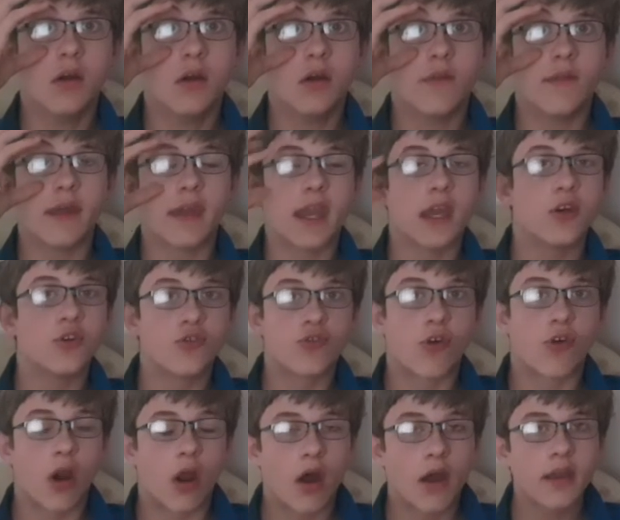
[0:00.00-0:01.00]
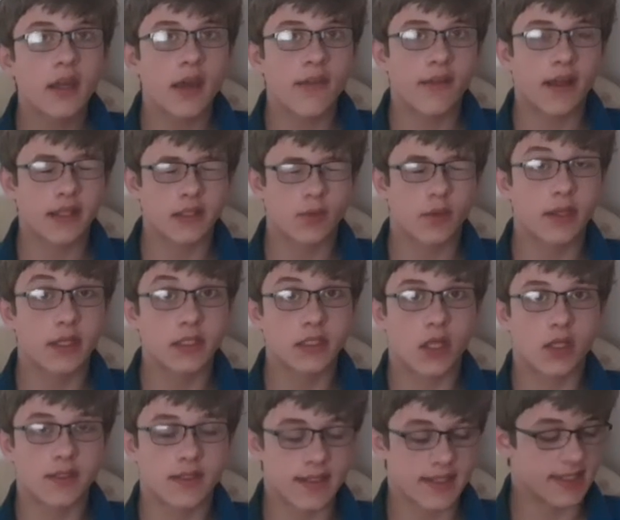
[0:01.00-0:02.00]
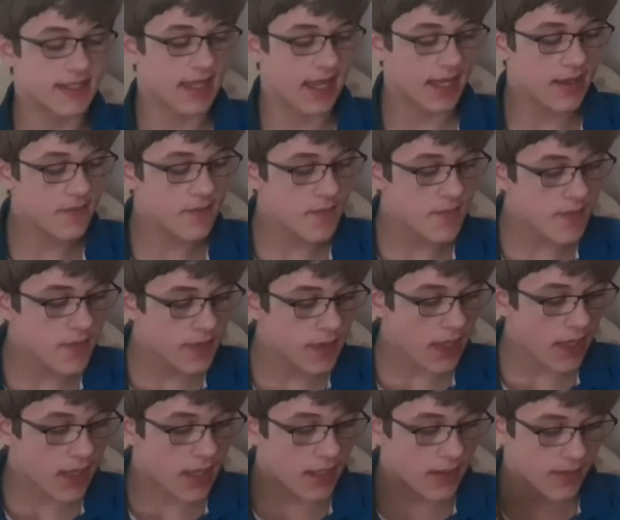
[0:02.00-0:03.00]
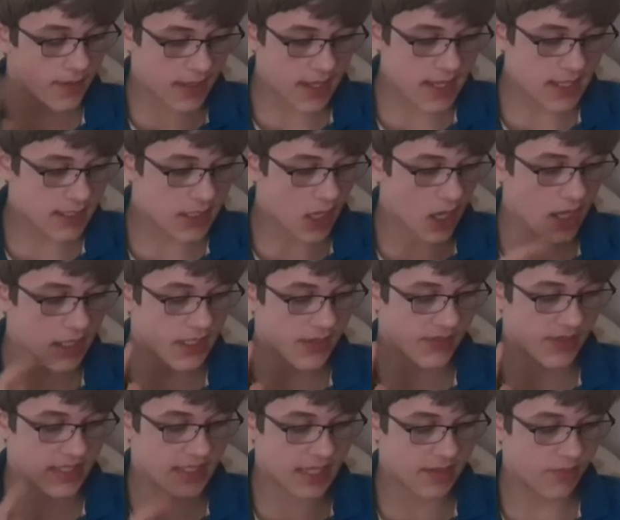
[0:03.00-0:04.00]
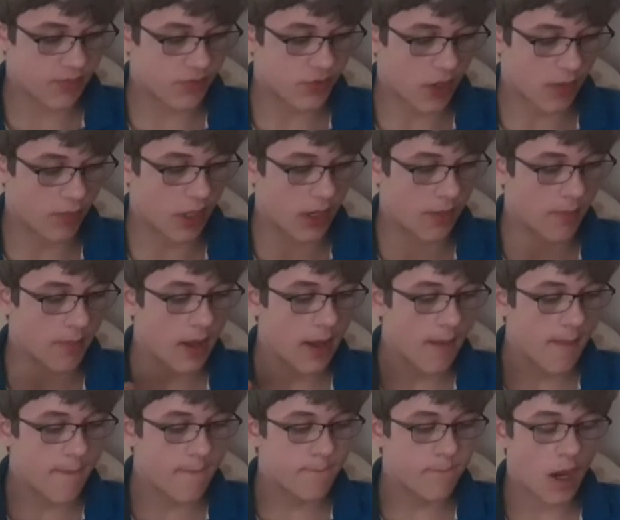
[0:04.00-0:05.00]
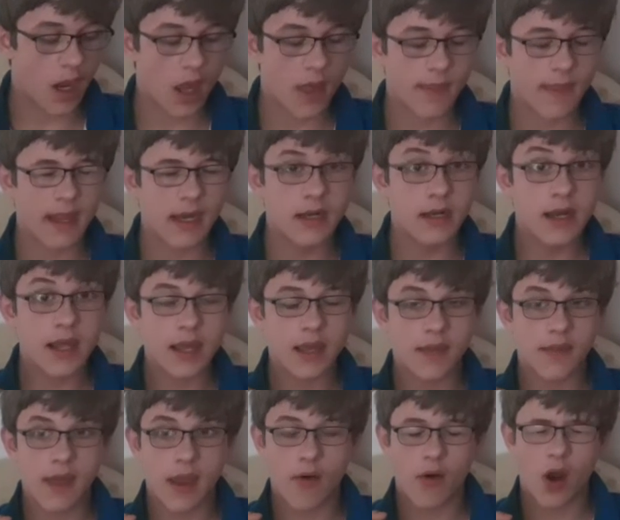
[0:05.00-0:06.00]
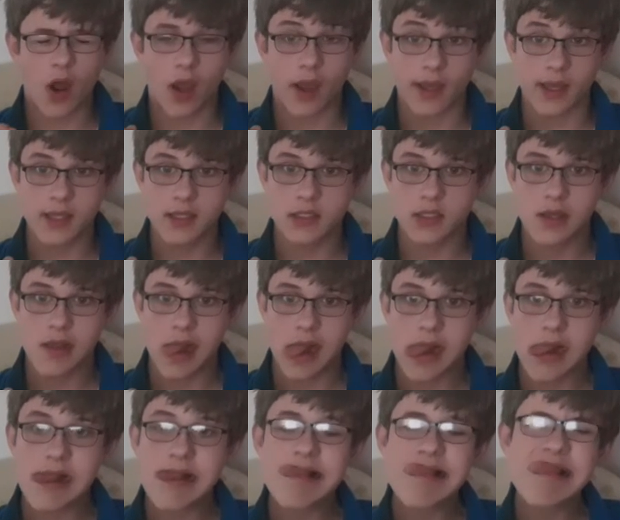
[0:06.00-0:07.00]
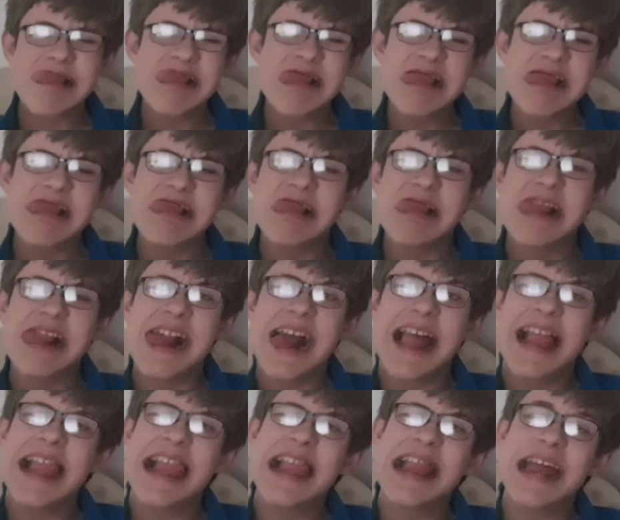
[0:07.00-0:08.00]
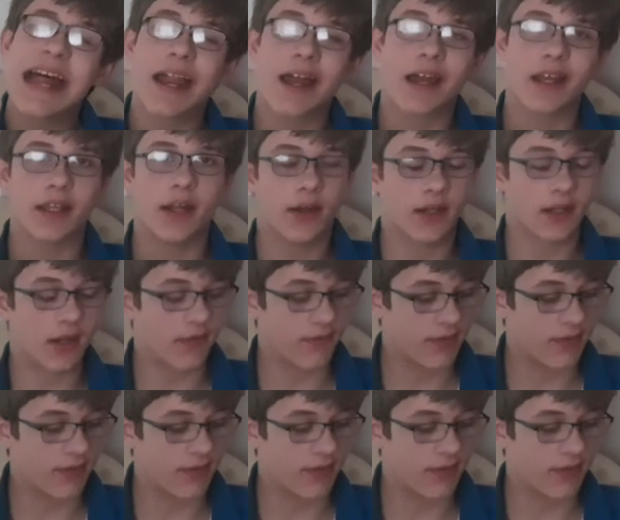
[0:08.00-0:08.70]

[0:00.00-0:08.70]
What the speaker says: they get dry, and that's when they start to sting. These guys have the same problem, but they lick their eyes. I know, I can't